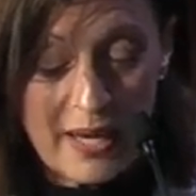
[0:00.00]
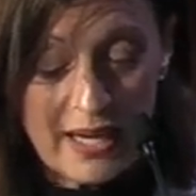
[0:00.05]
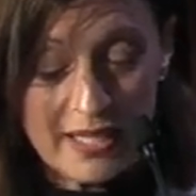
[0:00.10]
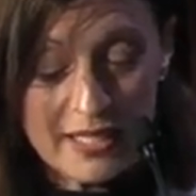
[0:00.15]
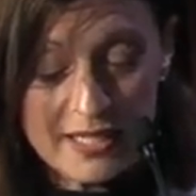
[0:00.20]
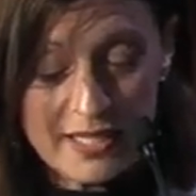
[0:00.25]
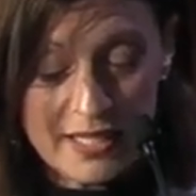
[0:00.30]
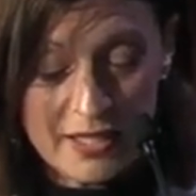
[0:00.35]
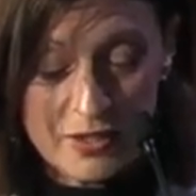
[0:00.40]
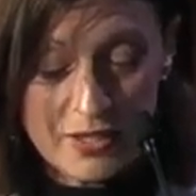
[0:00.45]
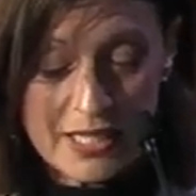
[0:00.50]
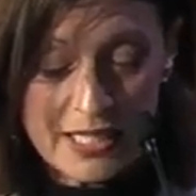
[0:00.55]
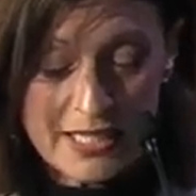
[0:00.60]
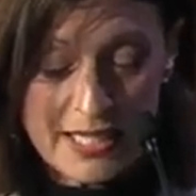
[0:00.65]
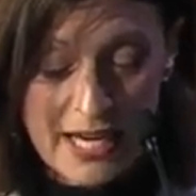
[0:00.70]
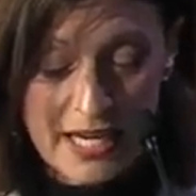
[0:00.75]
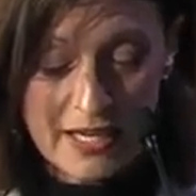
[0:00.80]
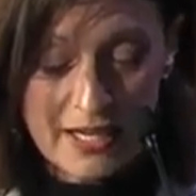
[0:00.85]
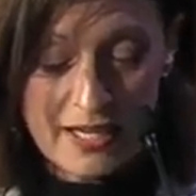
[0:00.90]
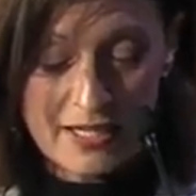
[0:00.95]
By considering
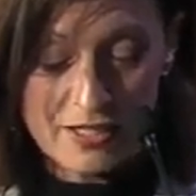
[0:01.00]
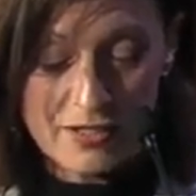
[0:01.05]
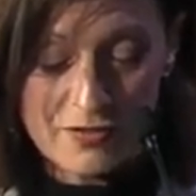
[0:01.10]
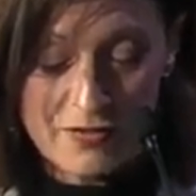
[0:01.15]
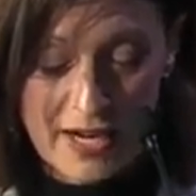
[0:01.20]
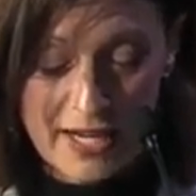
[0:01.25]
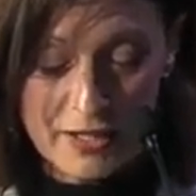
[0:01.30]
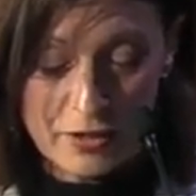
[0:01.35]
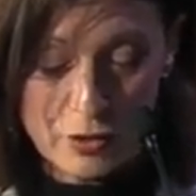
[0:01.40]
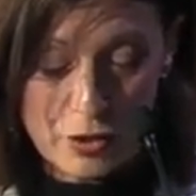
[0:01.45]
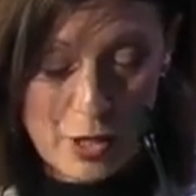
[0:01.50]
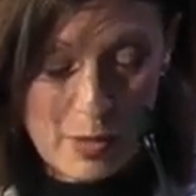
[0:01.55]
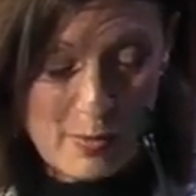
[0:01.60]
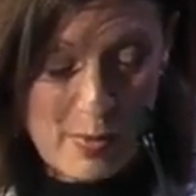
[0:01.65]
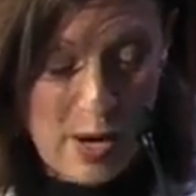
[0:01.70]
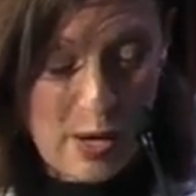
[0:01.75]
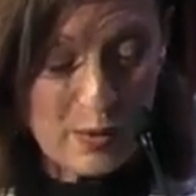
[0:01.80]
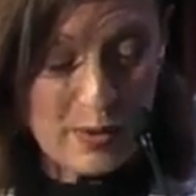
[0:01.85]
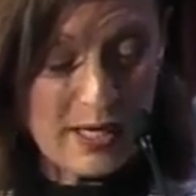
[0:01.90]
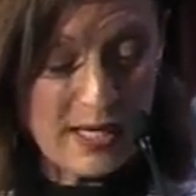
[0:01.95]
data as a vital
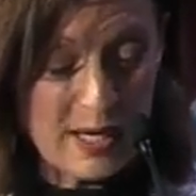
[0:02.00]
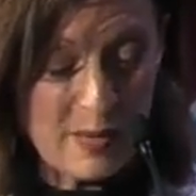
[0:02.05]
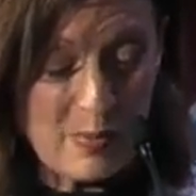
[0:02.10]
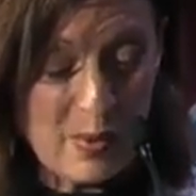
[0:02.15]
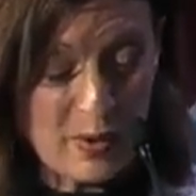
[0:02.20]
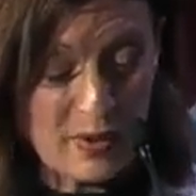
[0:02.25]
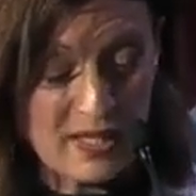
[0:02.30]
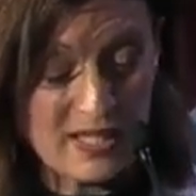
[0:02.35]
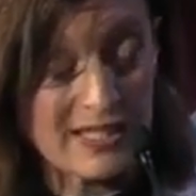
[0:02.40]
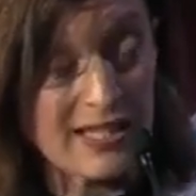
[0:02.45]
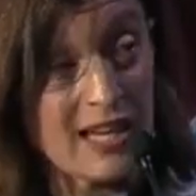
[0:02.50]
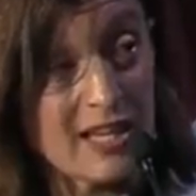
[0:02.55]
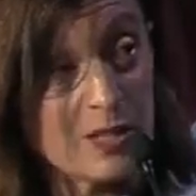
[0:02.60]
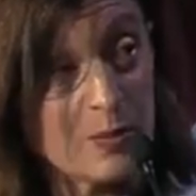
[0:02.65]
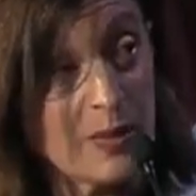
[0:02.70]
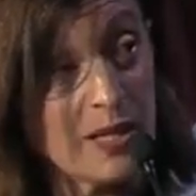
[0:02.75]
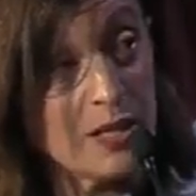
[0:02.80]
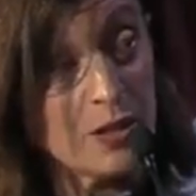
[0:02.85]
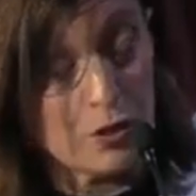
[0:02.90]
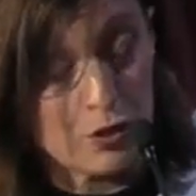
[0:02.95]
component in both
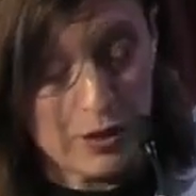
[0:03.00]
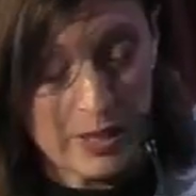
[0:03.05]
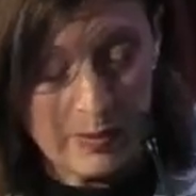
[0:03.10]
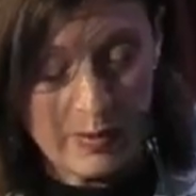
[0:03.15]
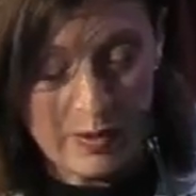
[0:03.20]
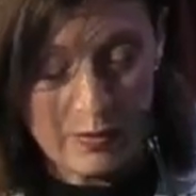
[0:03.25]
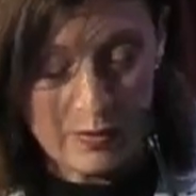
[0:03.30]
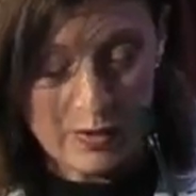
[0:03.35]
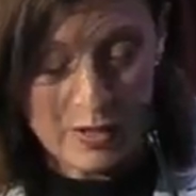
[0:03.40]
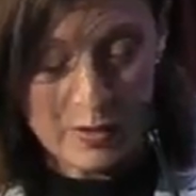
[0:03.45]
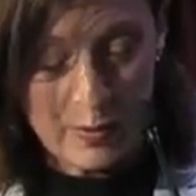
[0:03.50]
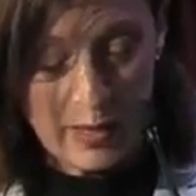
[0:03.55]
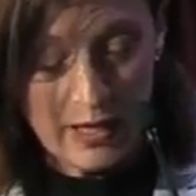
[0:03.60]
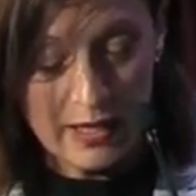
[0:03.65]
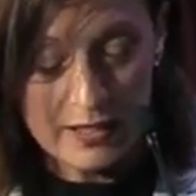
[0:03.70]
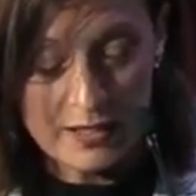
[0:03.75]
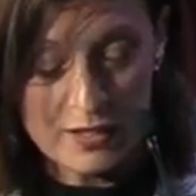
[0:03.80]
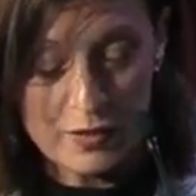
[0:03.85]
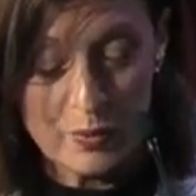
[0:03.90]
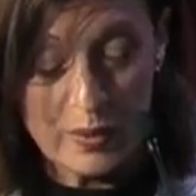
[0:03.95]
assessment and treatment
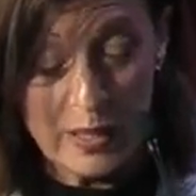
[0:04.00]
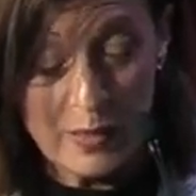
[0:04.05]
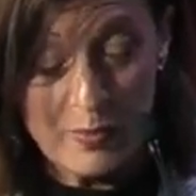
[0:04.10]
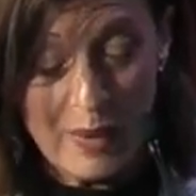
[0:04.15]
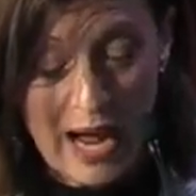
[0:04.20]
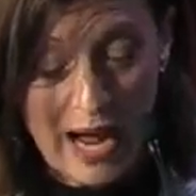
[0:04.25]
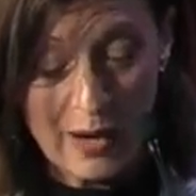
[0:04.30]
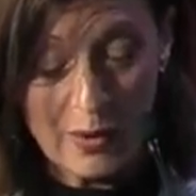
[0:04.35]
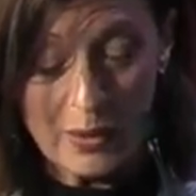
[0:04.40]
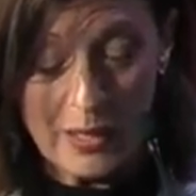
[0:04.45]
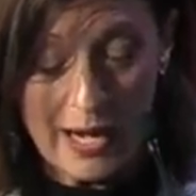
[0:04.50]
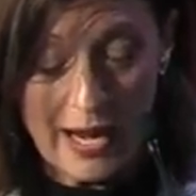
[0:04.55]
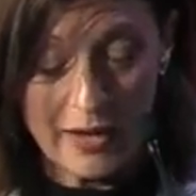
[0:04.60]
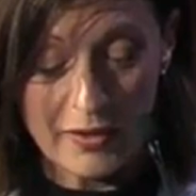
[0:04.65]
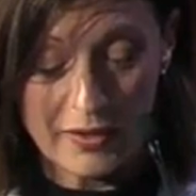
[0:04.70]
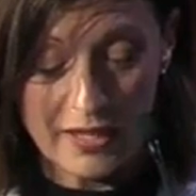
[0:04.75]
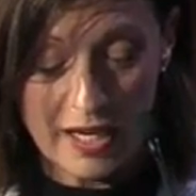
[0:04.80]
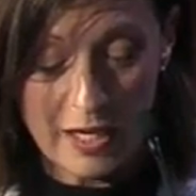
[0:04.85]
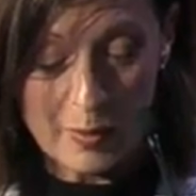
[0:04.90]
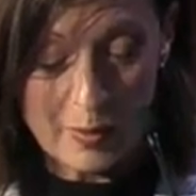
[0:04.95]
response, we empower
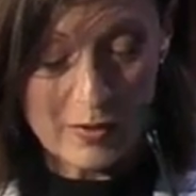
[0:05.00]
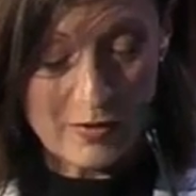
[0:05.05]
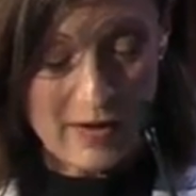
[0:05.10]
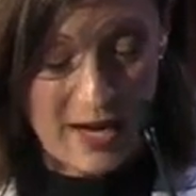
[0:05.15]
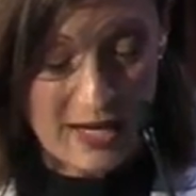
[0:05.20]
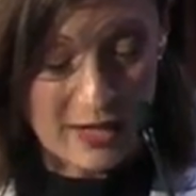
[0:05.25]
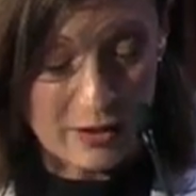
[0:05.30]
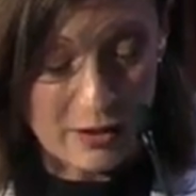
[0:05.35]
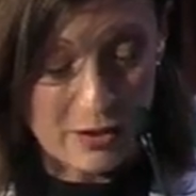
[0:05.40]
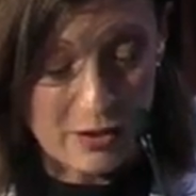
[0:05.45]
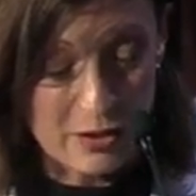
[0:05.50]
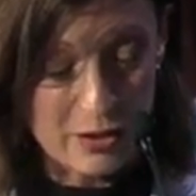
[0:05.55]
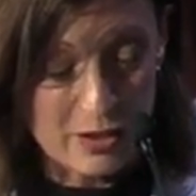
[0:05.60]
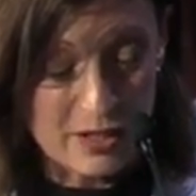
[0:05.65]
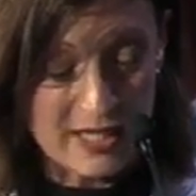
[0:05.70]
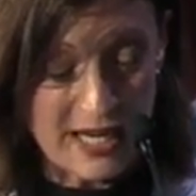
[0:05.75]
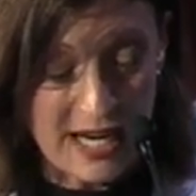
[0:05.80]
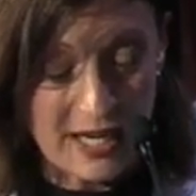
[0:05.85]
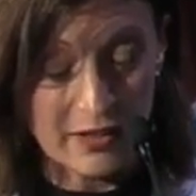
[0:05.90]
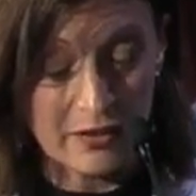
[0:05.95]
healthcare providers
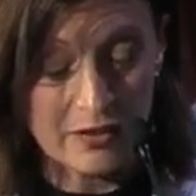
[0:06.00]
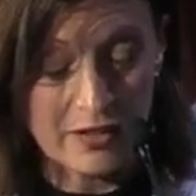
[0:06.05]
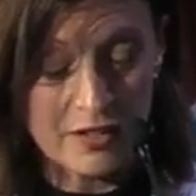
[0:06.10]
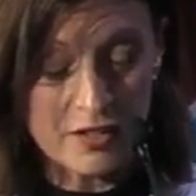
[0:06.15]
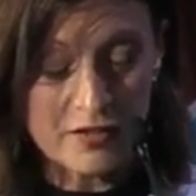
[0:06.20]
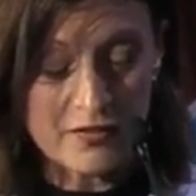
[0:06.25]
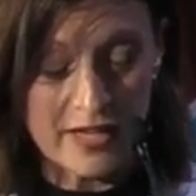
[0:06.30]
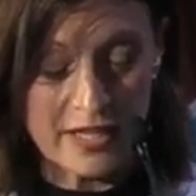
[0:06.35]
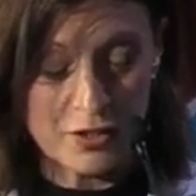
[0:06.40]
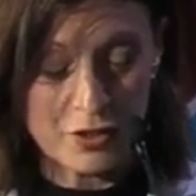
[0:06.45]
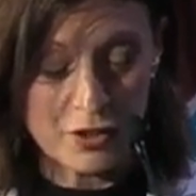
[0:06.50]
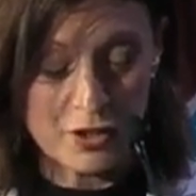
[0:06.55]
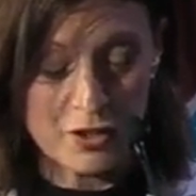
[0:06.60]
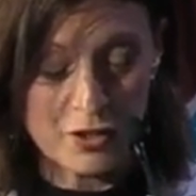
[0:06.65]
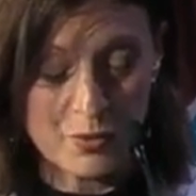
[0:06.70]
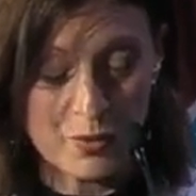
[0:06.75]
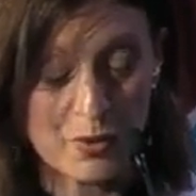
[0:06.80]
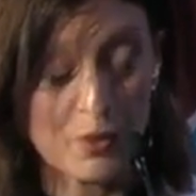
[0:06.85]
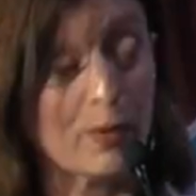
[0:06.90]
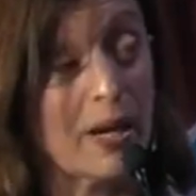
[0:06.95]
to tailor
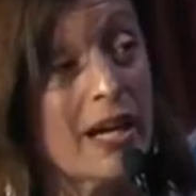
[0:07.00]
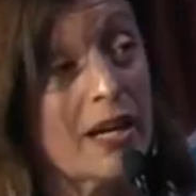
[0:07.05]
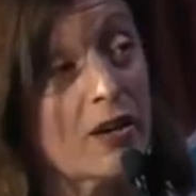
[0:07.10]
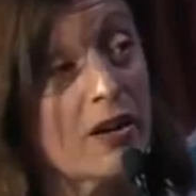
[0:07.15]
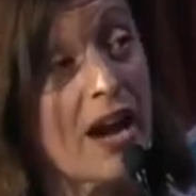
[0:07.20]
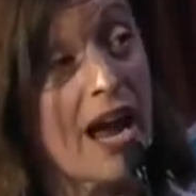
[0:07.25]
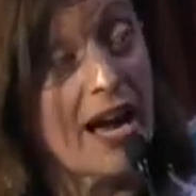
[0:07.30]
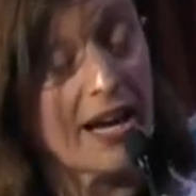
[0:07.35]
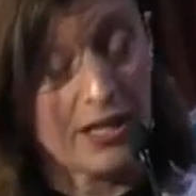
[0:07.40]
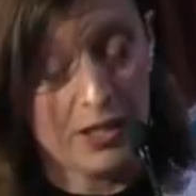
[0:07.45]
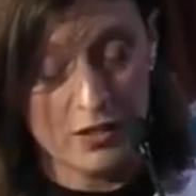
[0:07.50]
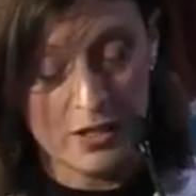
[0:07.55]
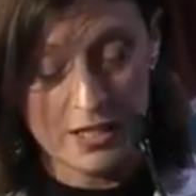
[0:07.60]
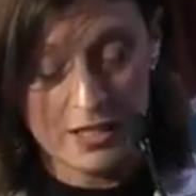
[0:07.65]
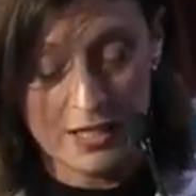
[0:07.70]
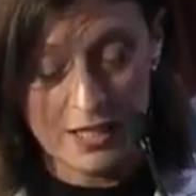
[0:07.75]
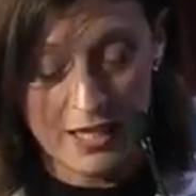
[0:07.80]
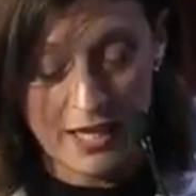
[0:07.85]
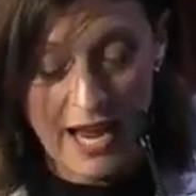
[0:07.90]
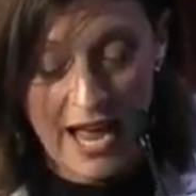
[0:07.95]
interventions with greater
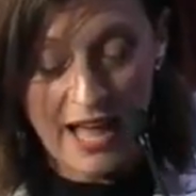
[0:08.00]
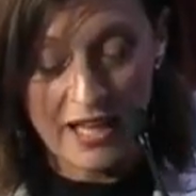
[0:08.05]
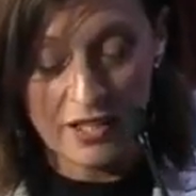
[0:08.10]
accuracy,